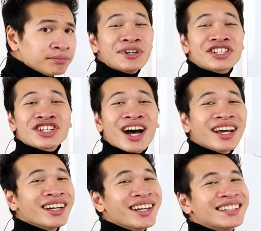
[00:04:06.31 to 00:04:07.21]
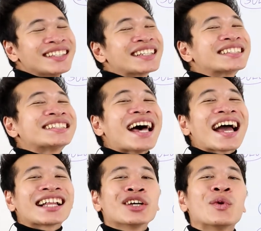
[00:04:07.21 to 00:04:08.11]
Bachata is
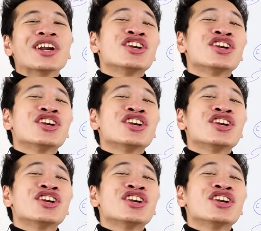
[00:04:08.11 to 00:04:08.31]
exactly what